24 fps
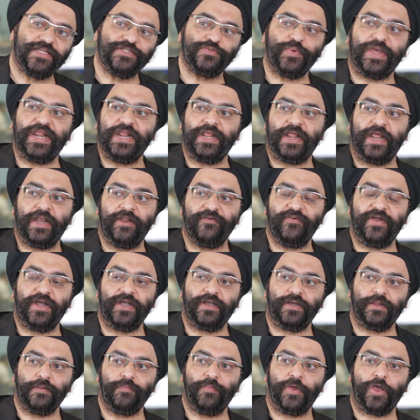is very
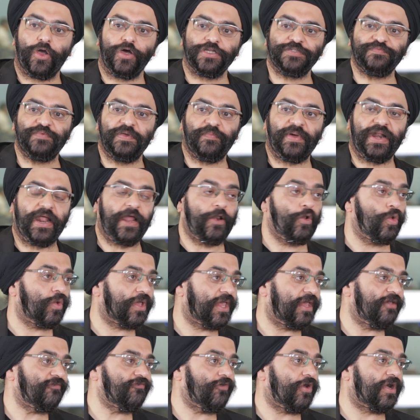relevant because people are
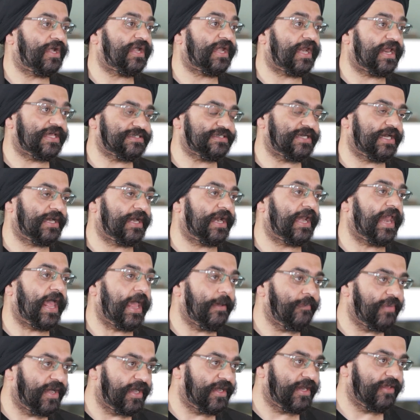looking for trust and
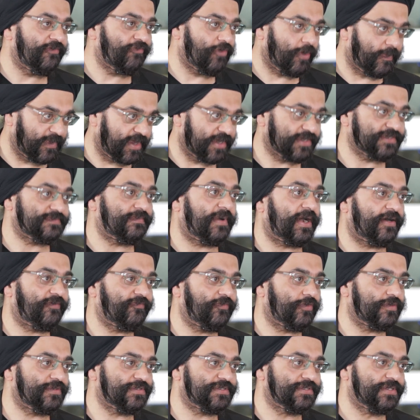reliability from their
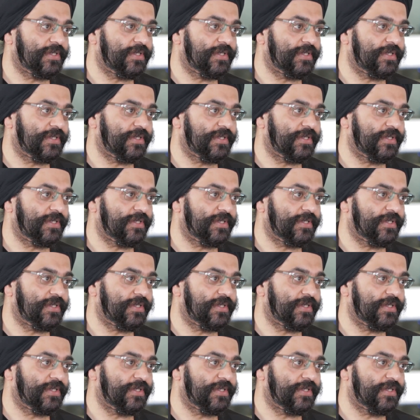smartphones.